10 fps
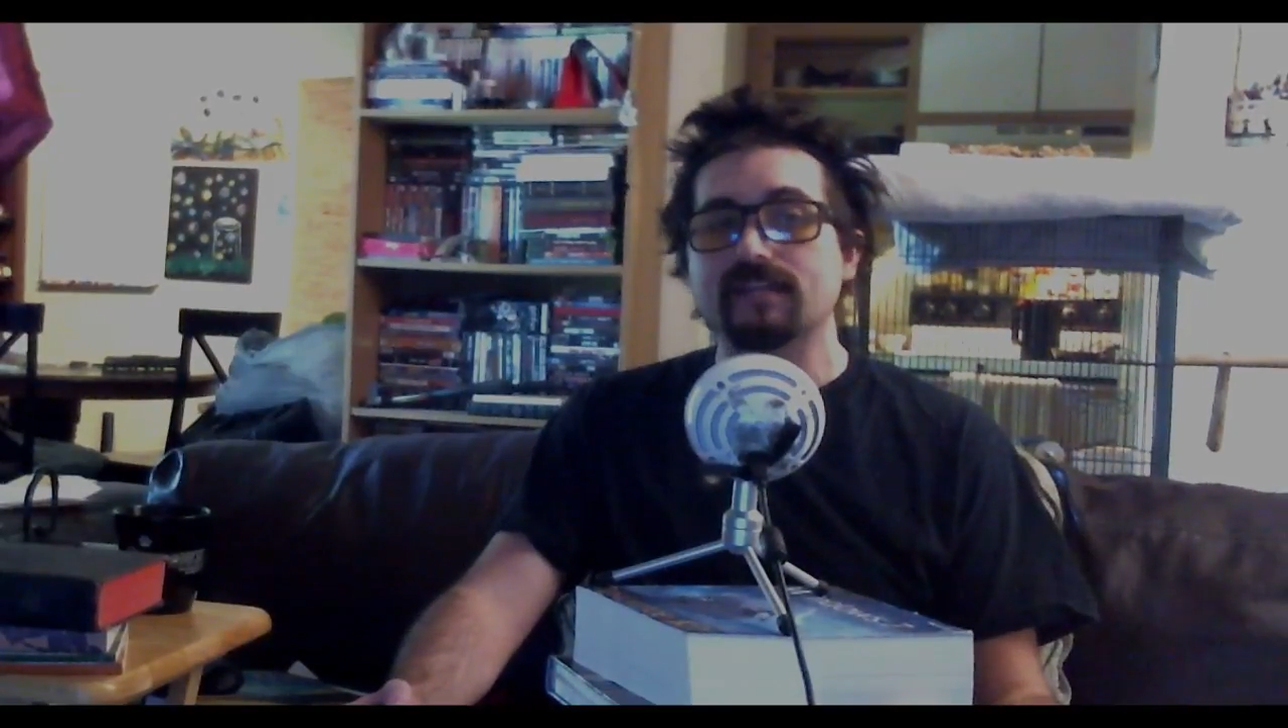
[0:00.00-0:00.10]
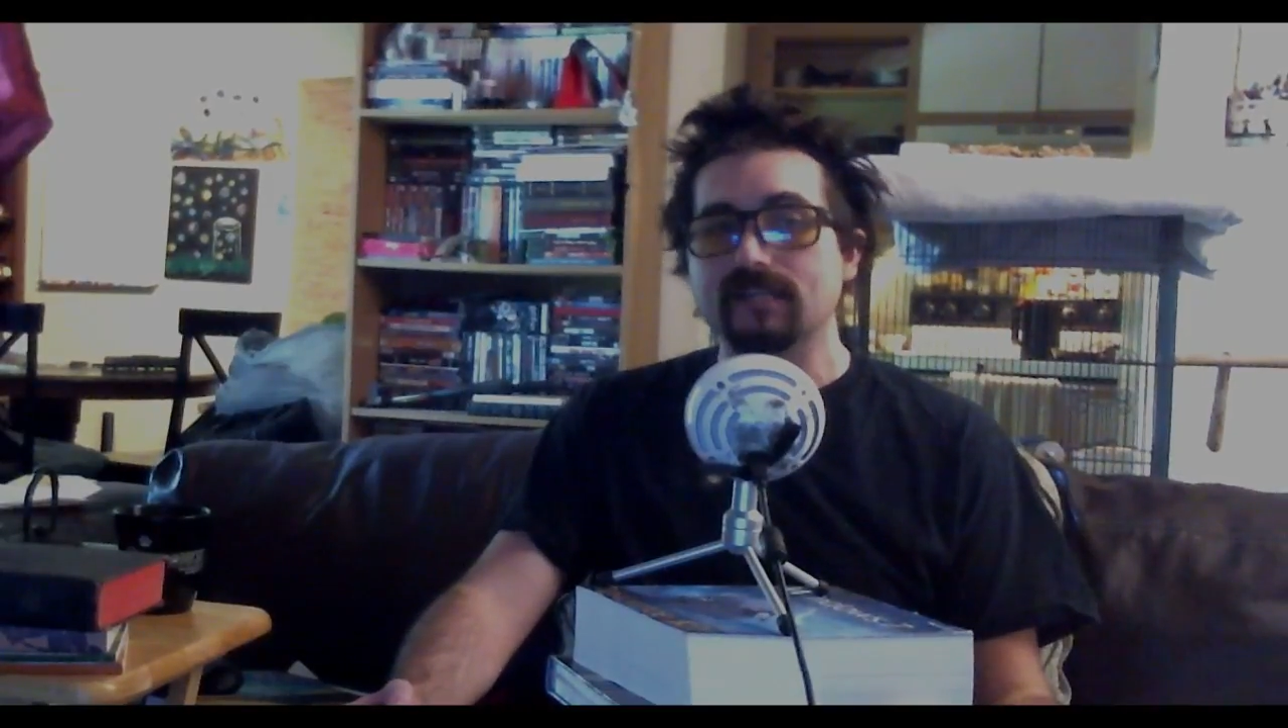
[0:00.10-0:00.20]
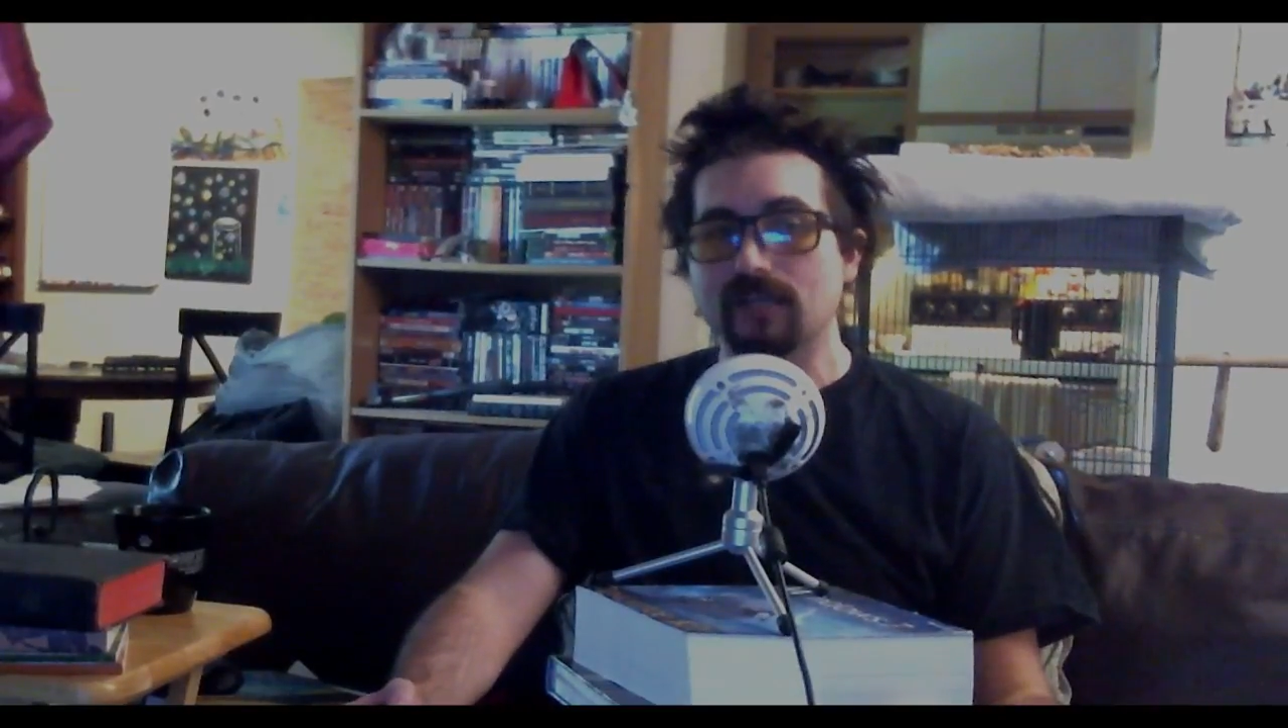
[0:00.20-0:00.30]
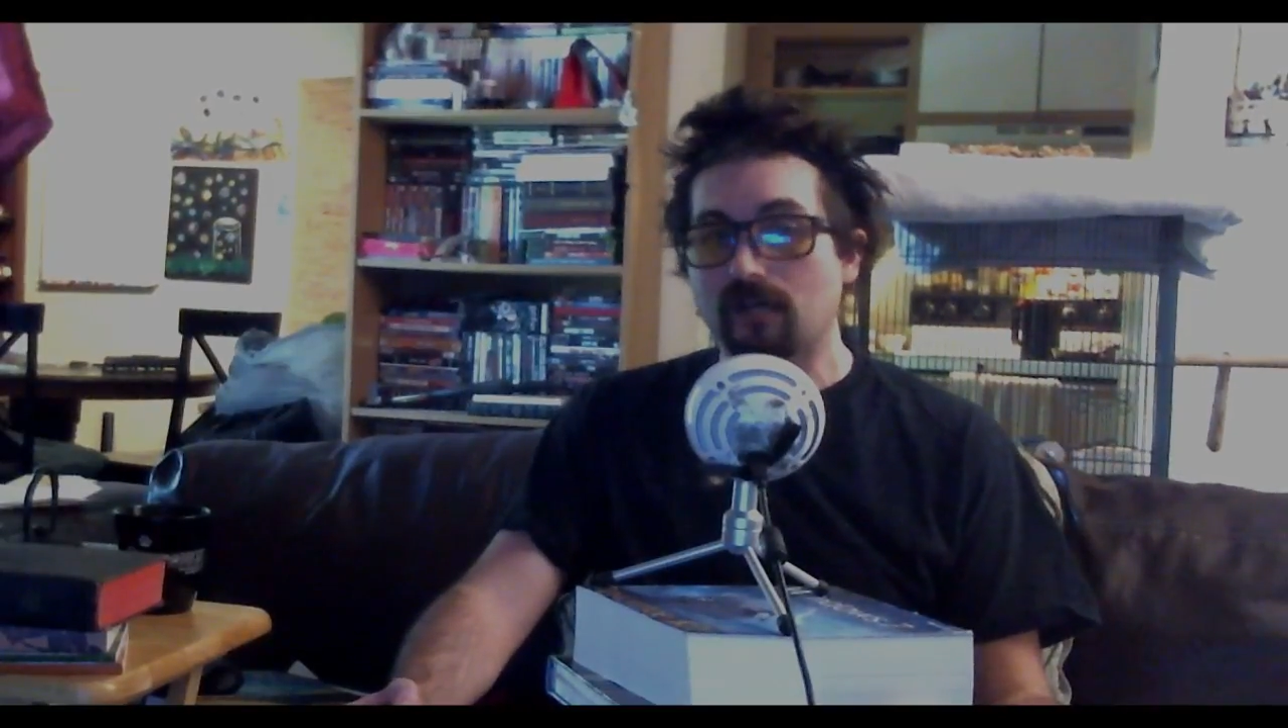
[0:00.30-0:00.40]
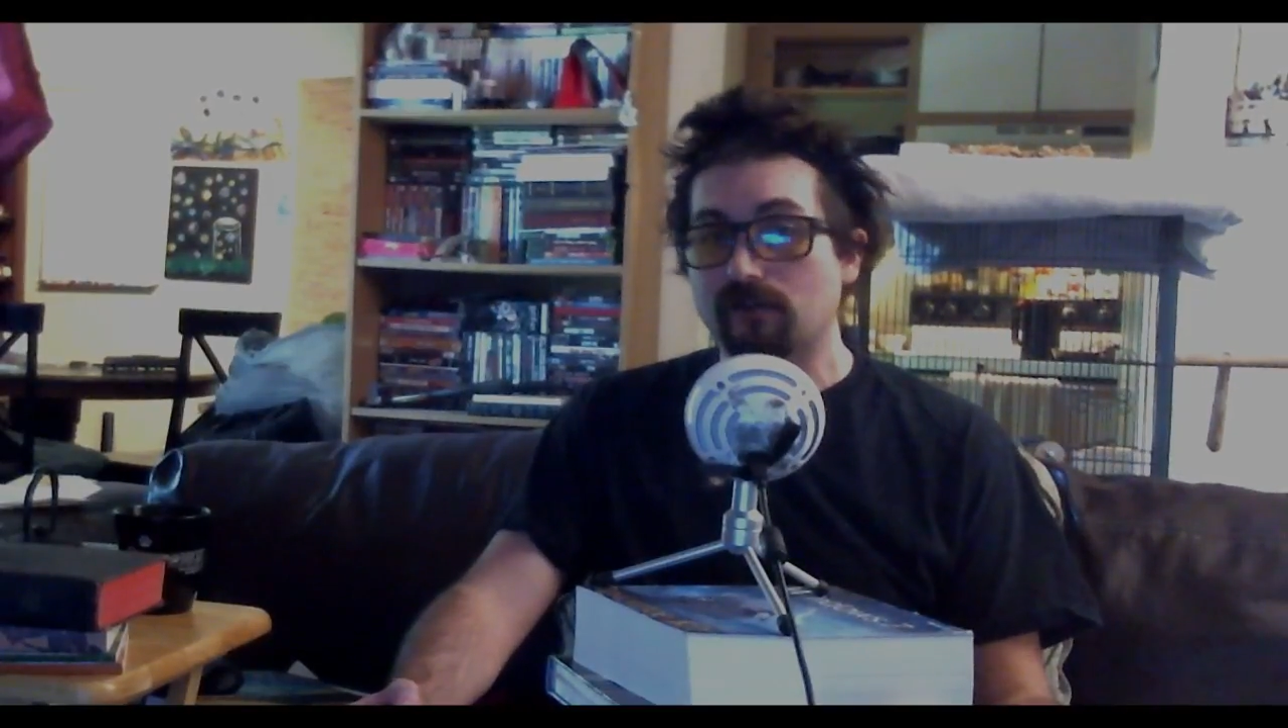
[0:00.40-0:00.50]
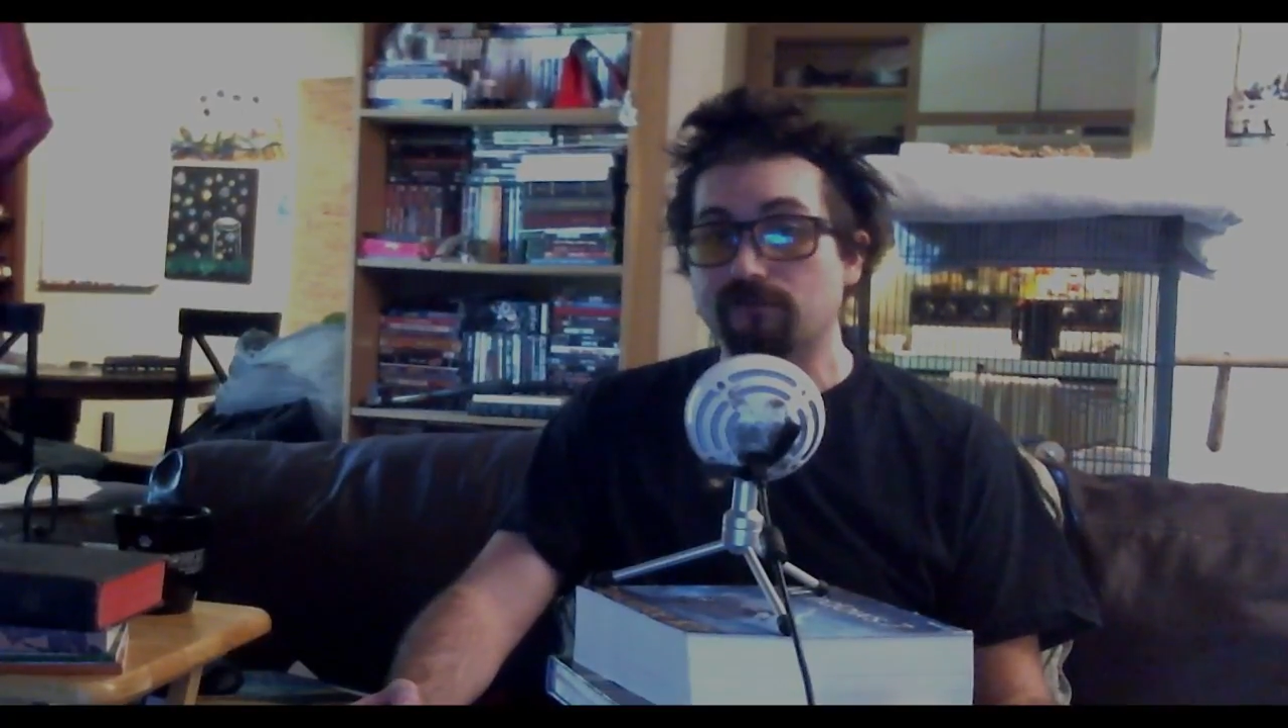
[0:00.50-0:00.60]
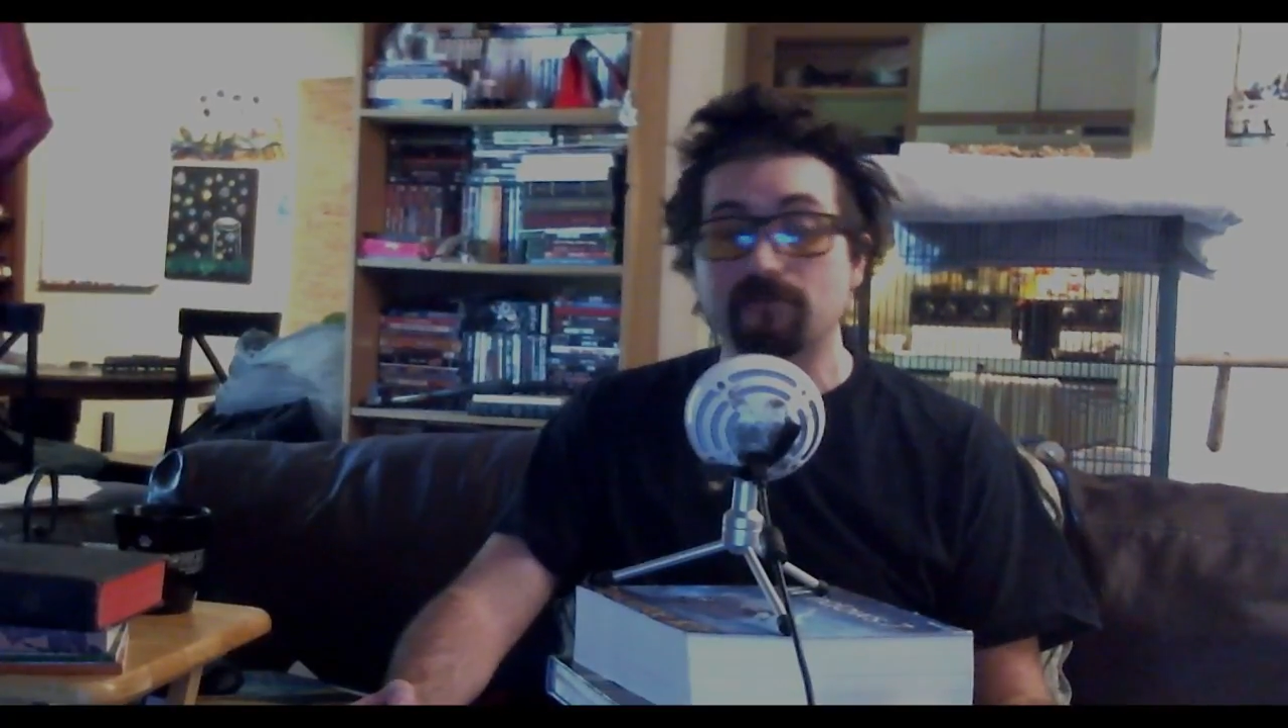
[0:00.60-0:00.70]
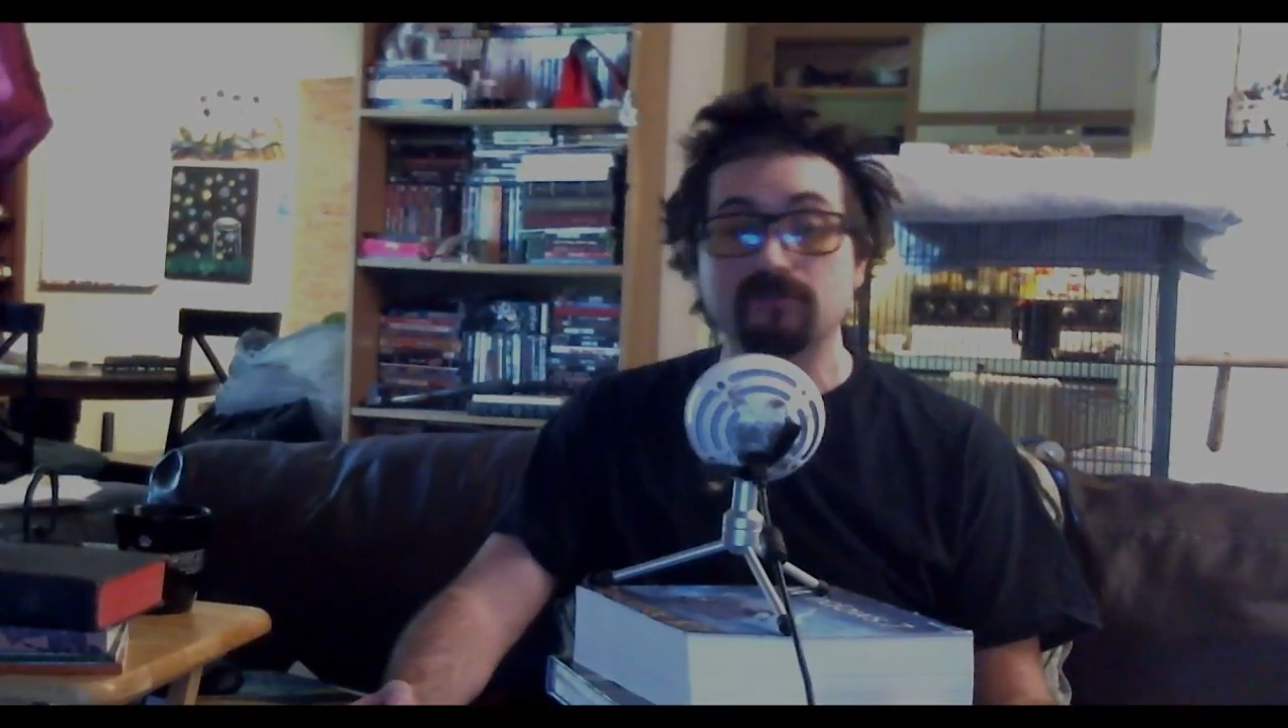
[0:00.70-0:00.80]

gunk from